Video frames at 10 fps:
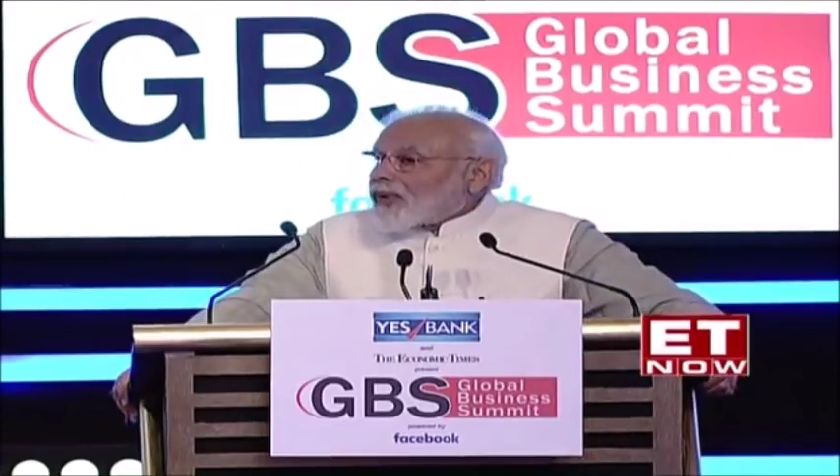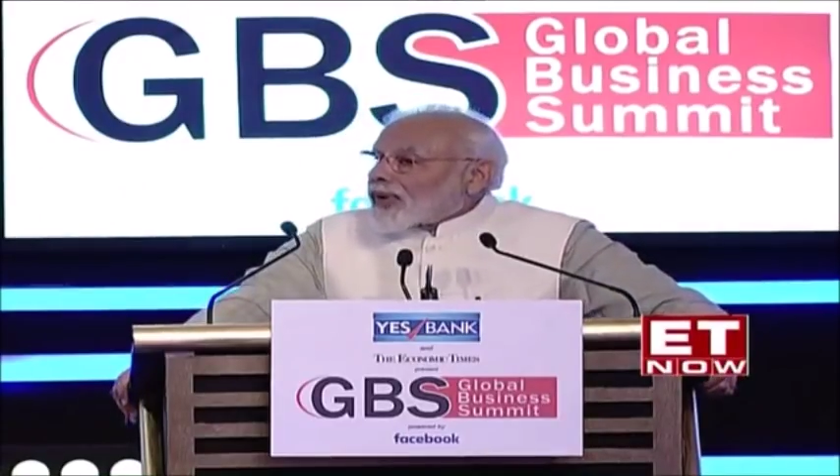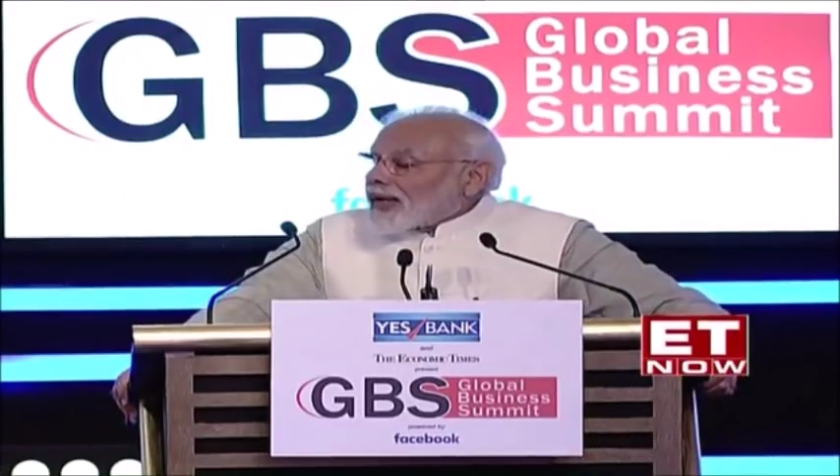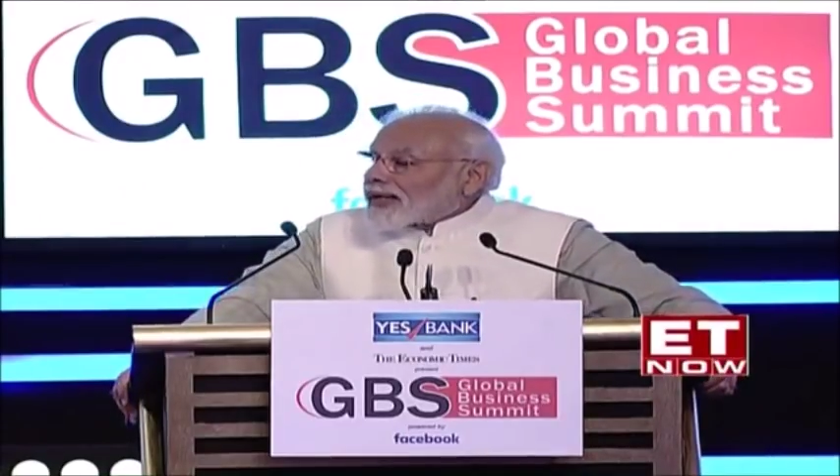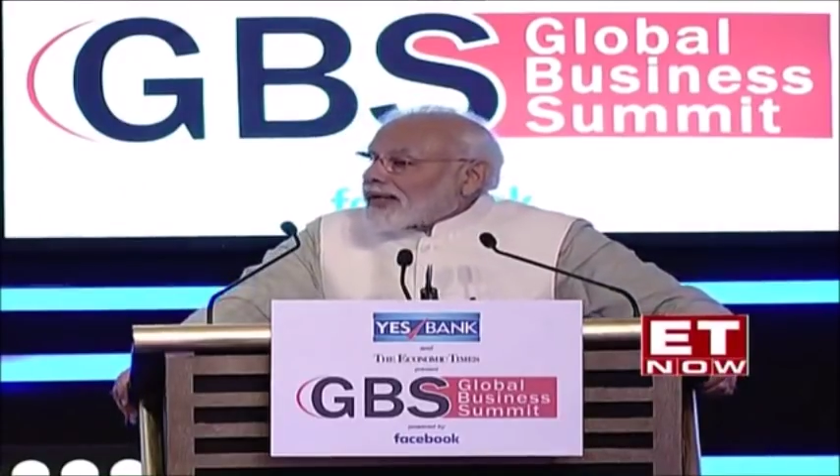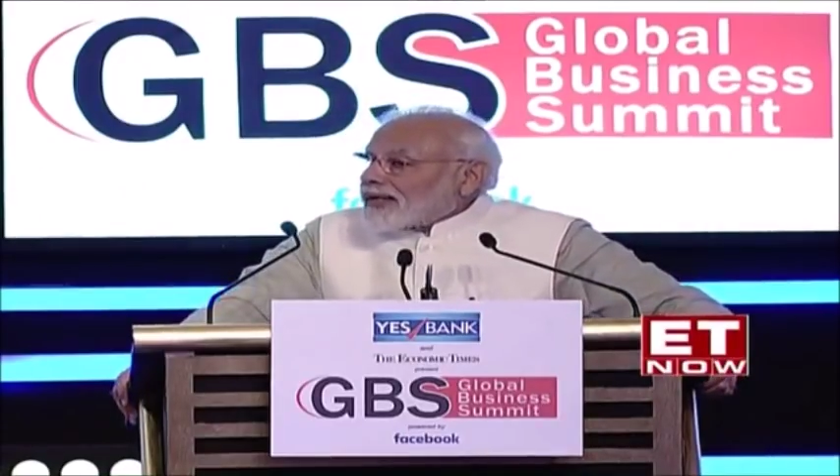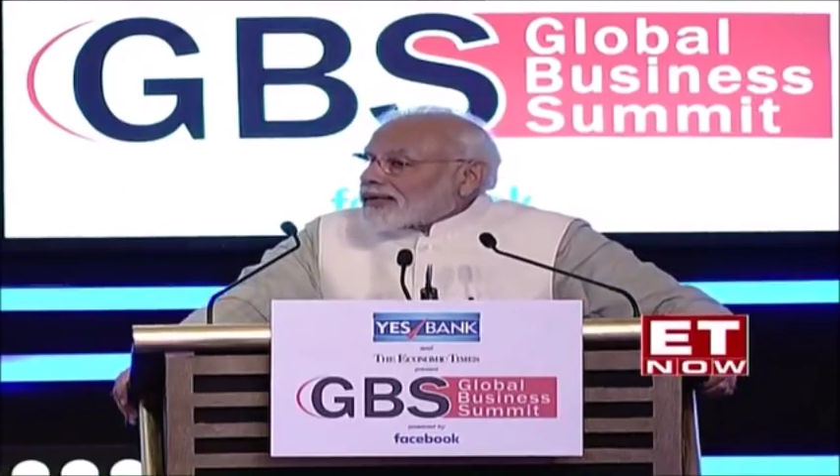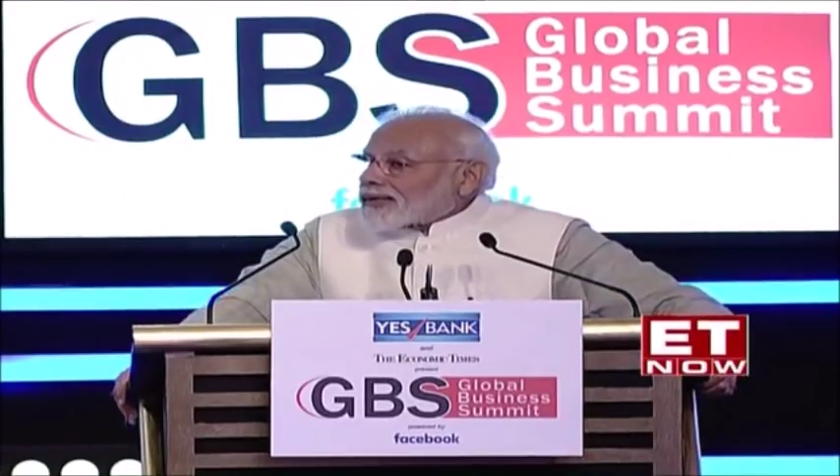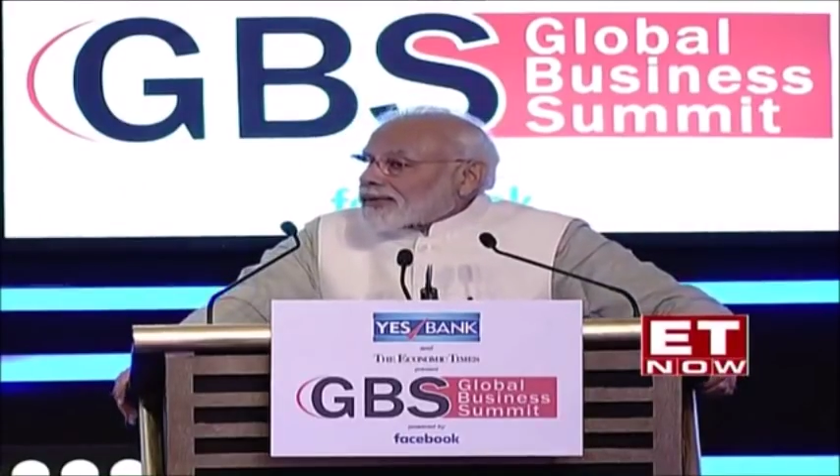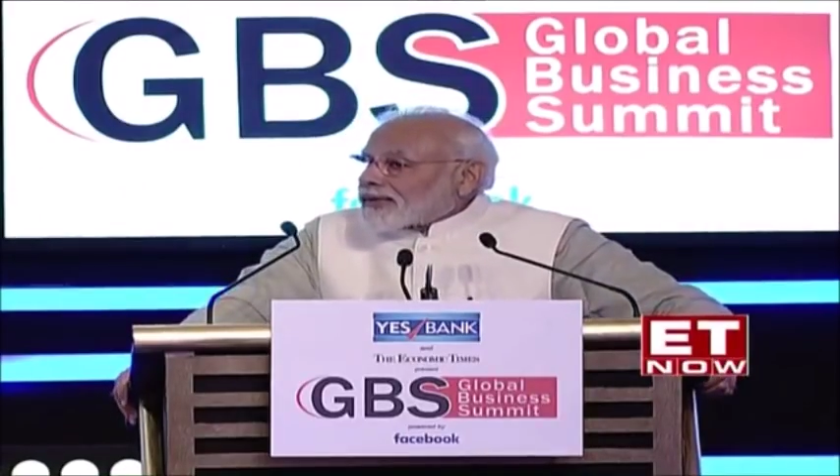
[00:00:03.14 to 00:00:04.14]
for
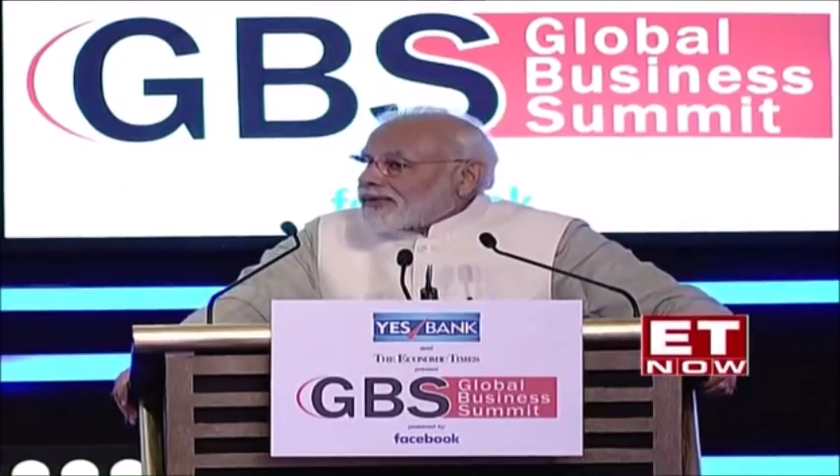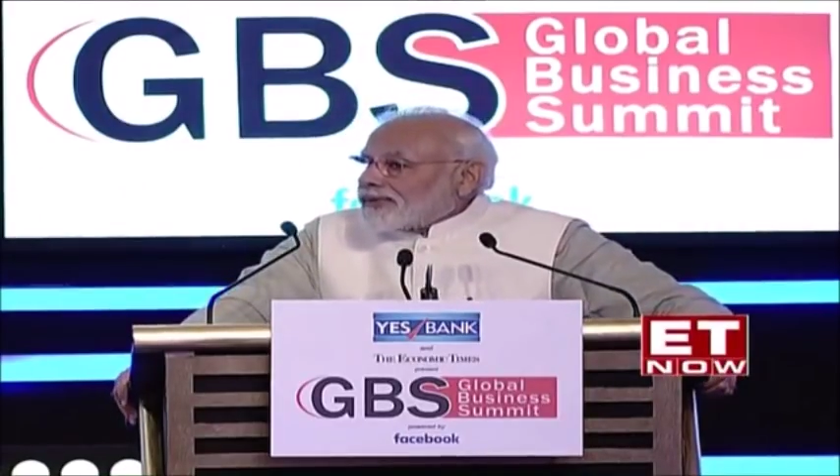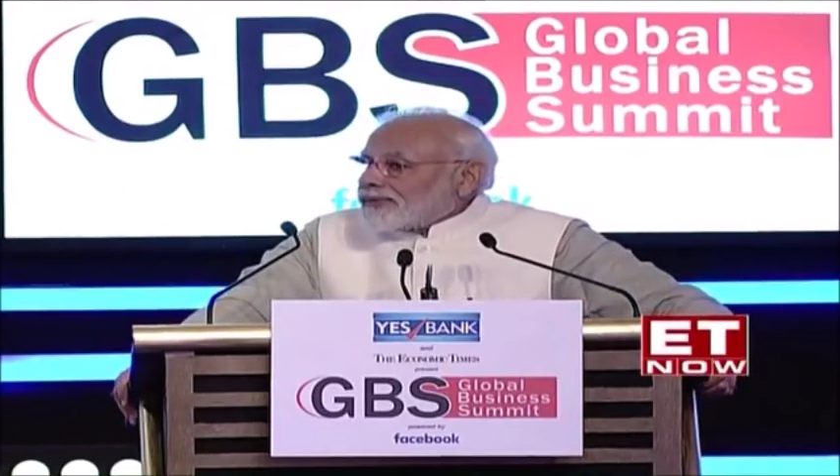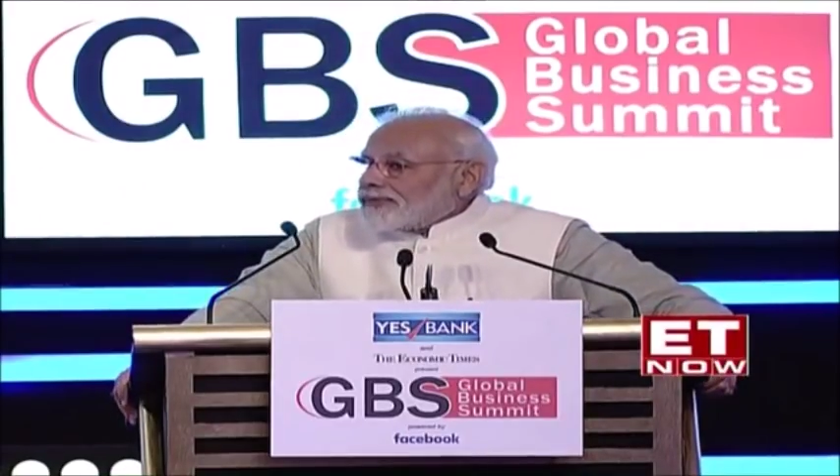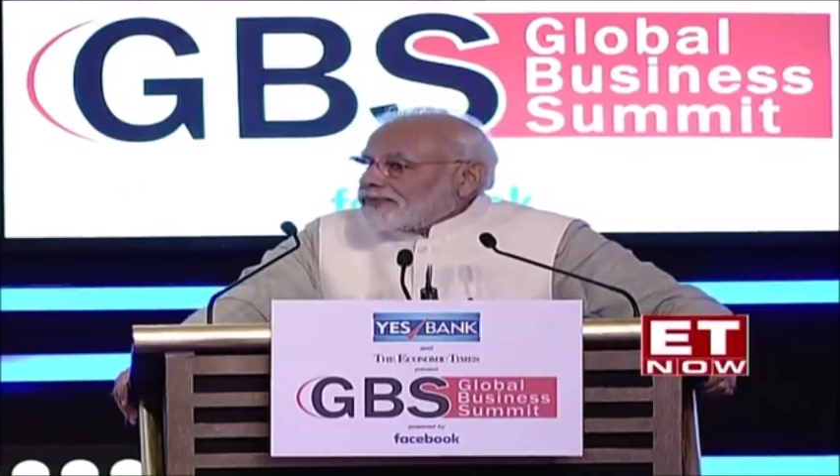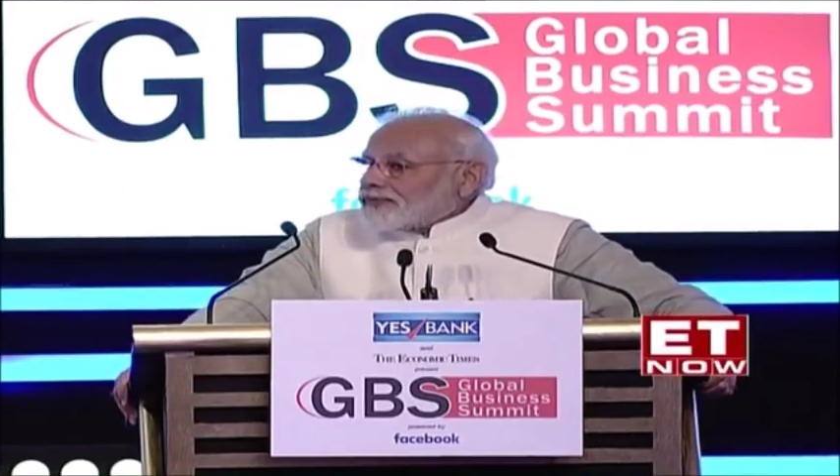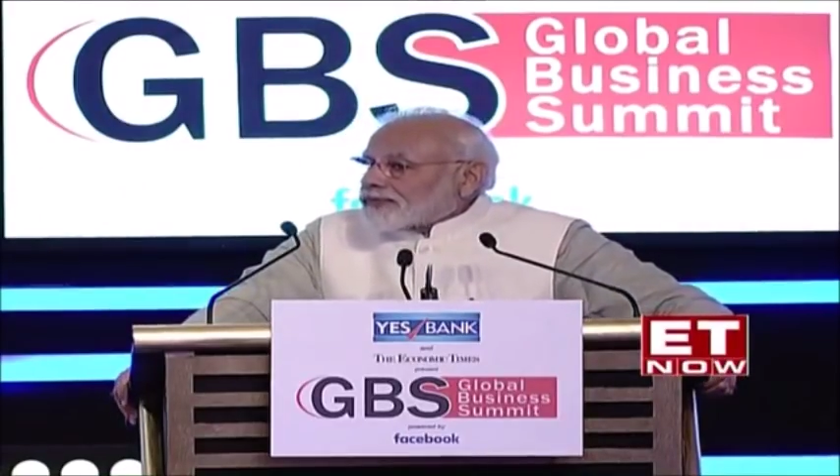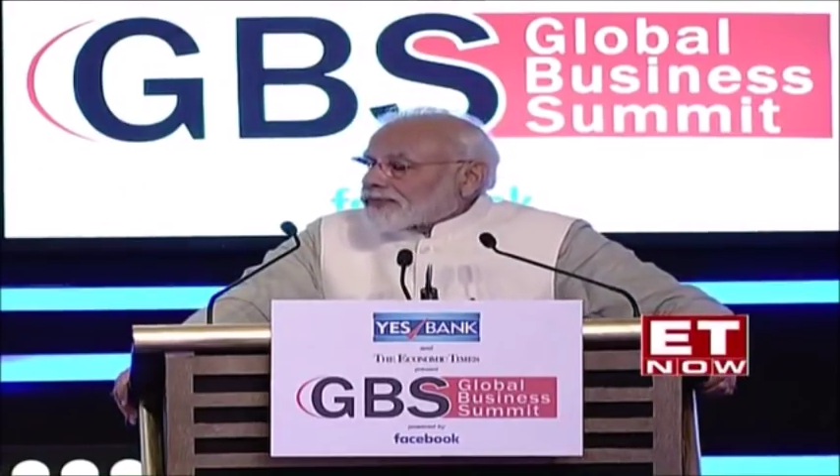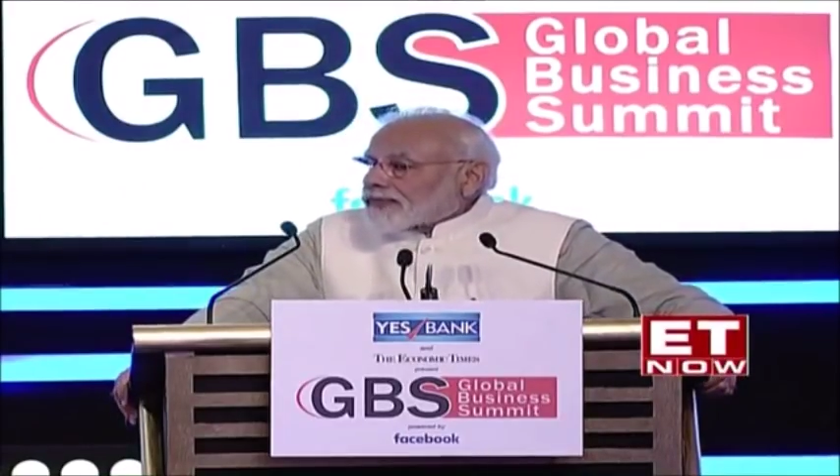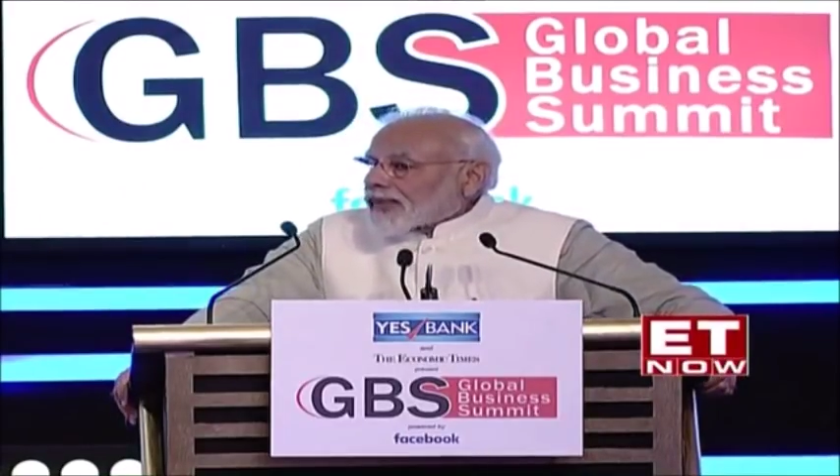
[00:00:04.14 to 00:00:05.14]
decades,
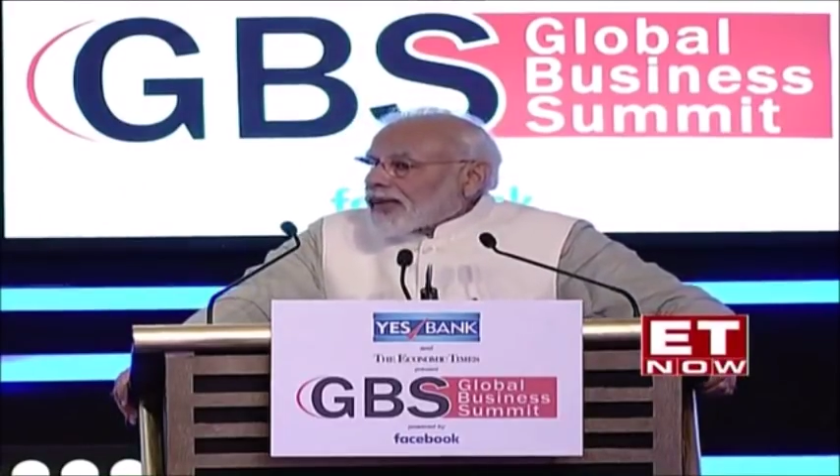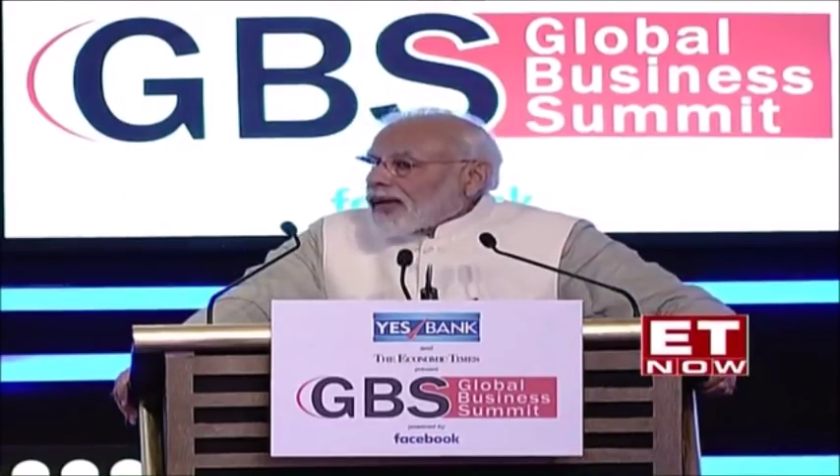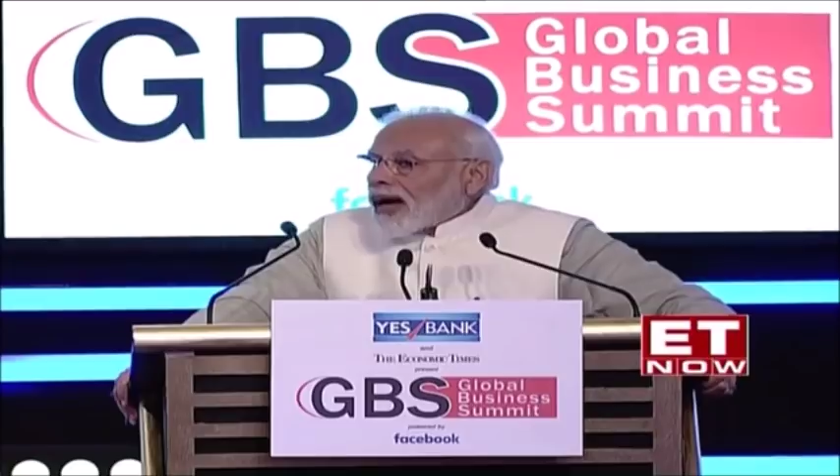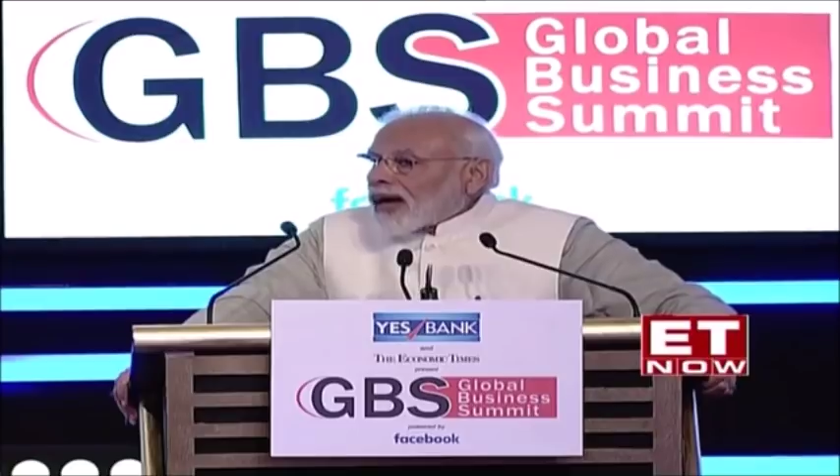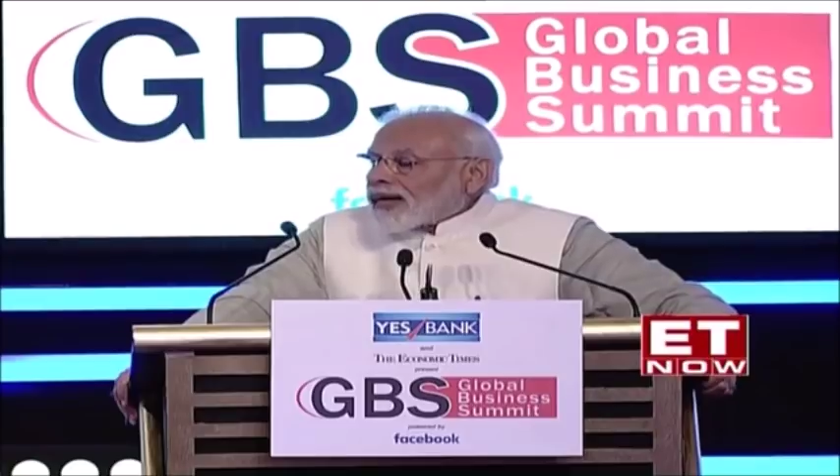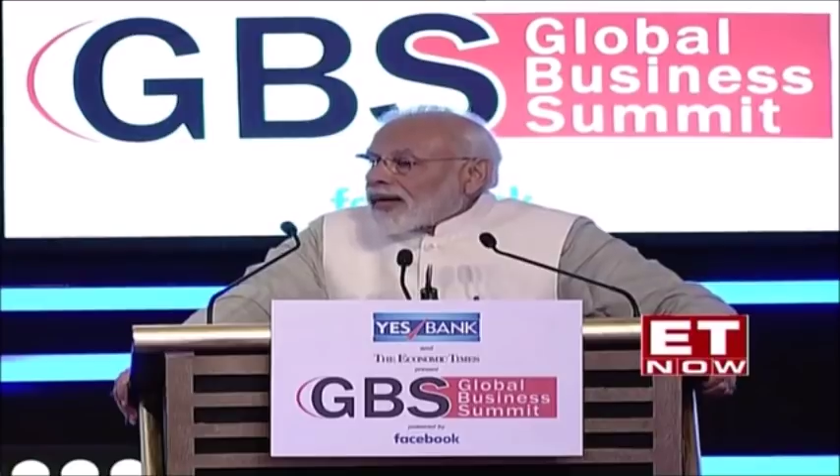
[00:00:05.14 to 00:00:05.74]
a